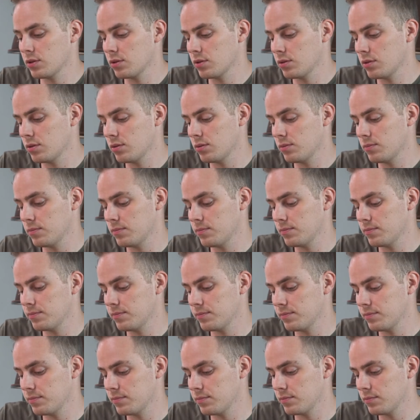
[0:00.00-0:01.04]
US market
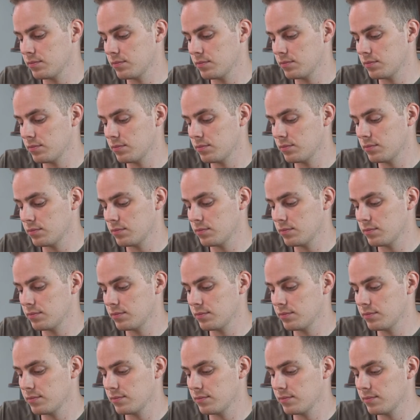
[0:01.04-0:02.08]
and the European
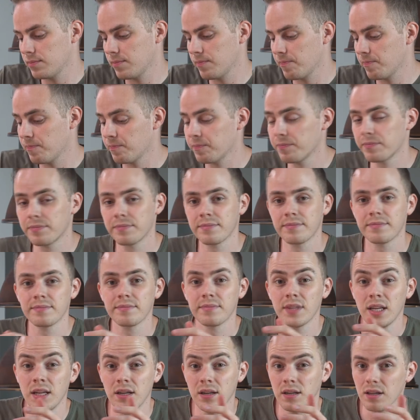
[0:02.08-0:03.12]
market better.
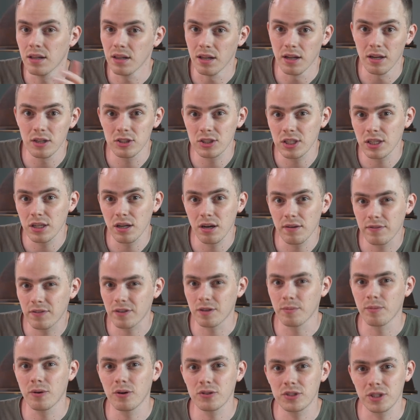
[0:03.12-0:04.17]
Lastly, after
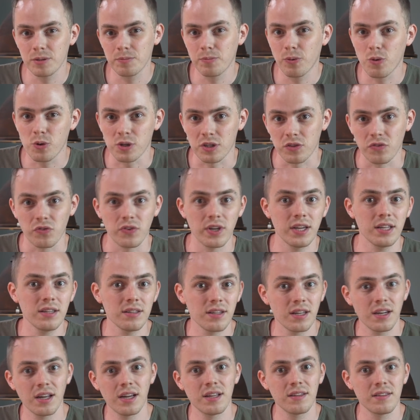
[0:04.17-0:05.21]
the most important thing
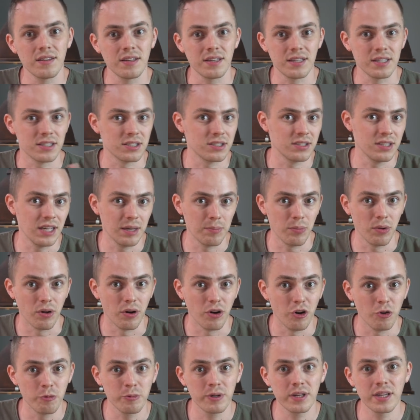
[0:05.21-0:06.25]
that I think is the Apple
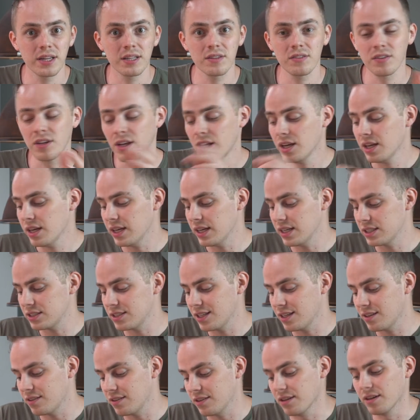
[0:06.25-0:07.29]
HomeKit, is
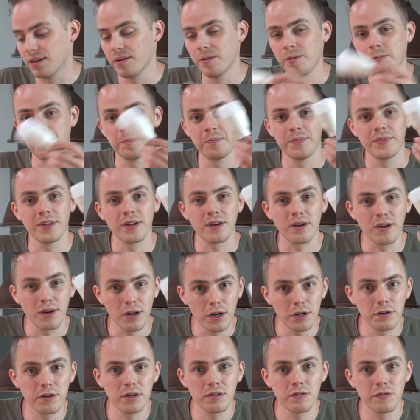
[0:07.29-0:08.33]
that the
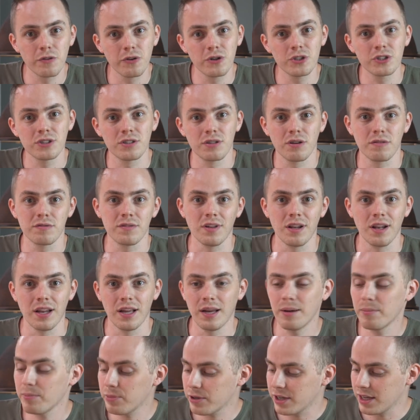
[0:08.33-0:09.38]
colored version of the
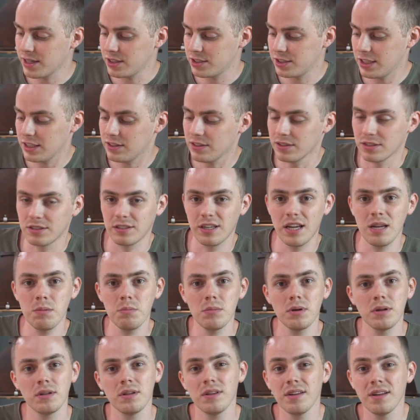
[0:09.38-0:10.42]
lamp can set the
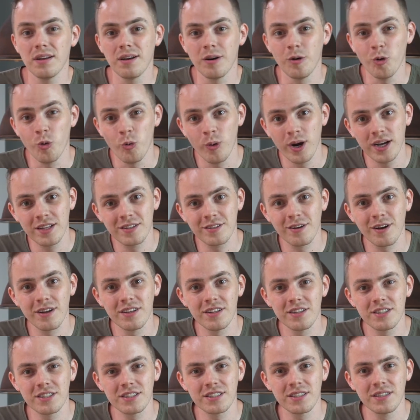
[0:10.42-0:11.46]
same white
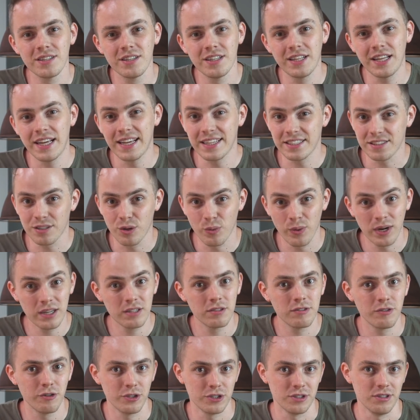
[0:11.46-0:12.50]
colors as the white
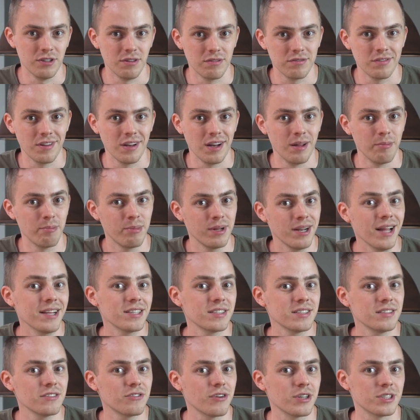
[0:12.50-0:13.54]
version of the lamp. And
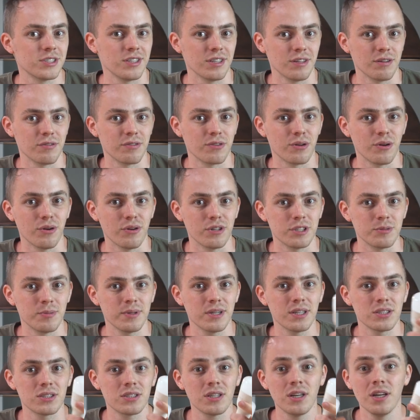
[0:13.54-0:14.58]
that's interesting, of course,
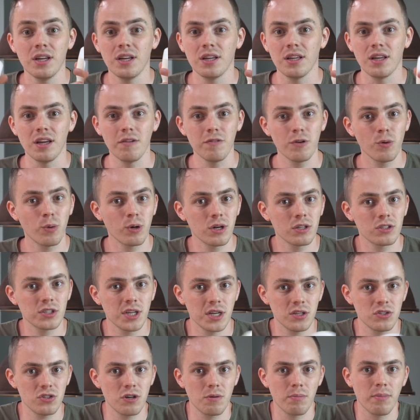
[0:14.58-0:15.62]
because if you want to
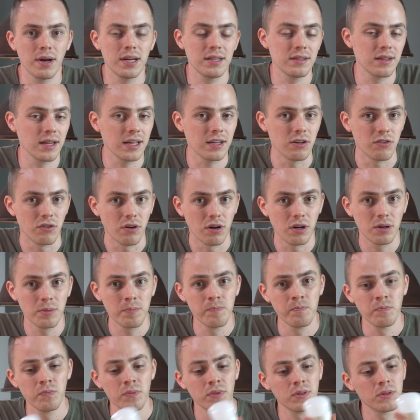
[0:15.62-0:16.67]
change your mind later
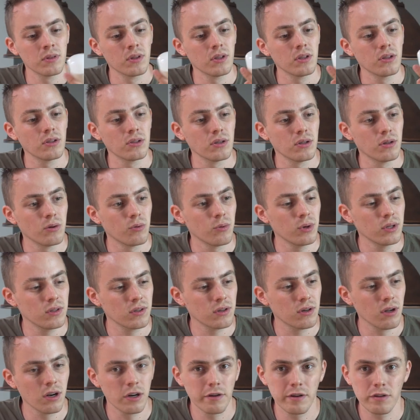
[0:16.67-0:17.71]
on, with the
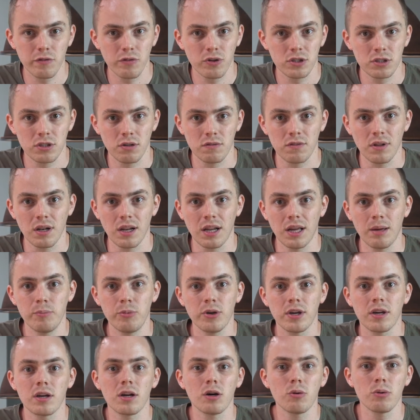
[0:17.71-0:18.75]
colored version of the lamp
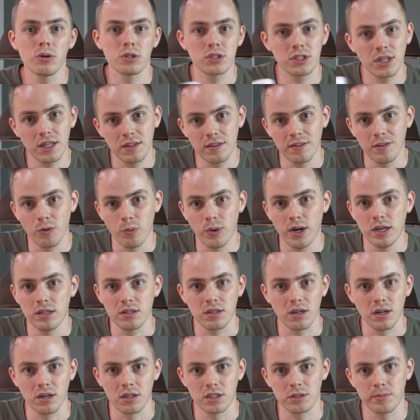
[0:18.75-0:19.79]
you can always set the
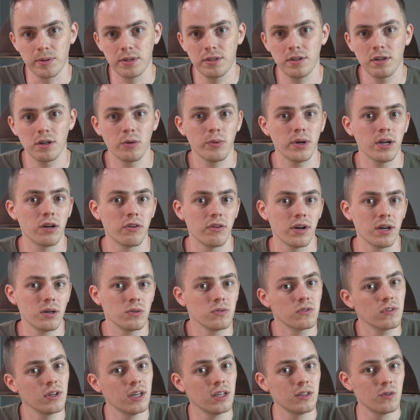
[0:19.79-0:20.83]
white colors, but the other way
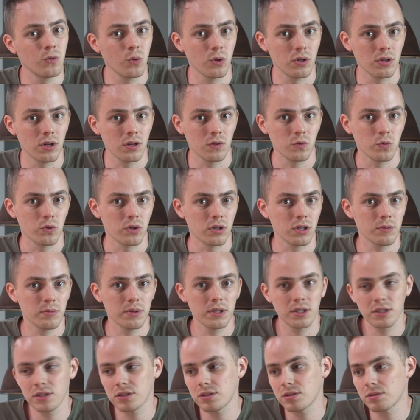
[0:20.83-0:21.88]
around it will not work
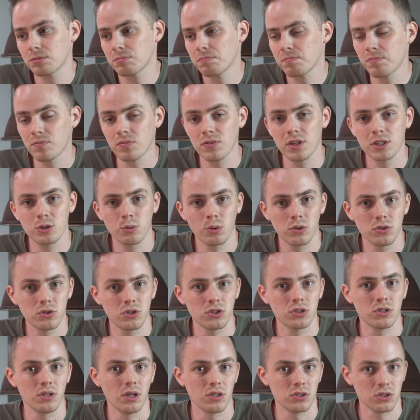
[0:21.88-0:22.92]
because this one
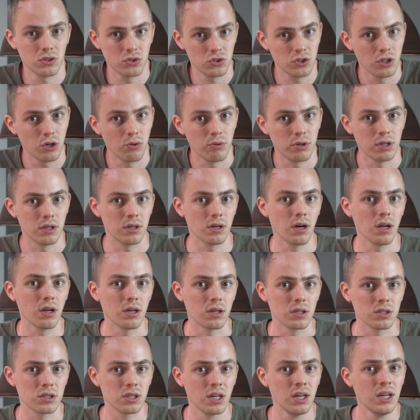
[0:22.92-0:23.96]
just doesn't show any
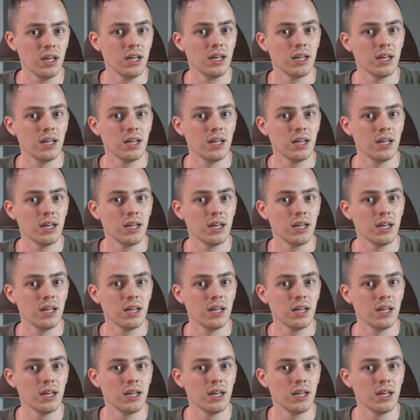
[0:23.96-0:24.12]
colors.